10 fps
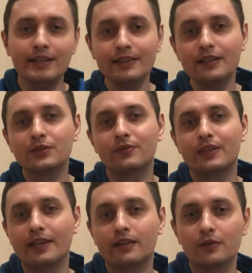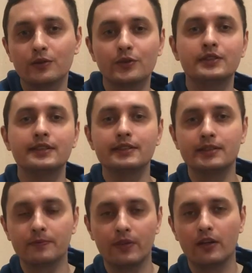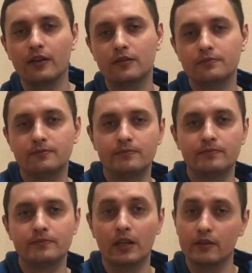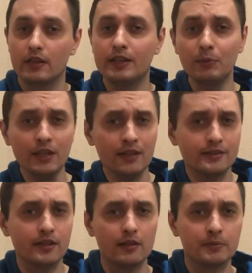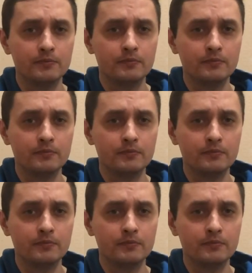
in case of data loss or system failure. And a quick heads up,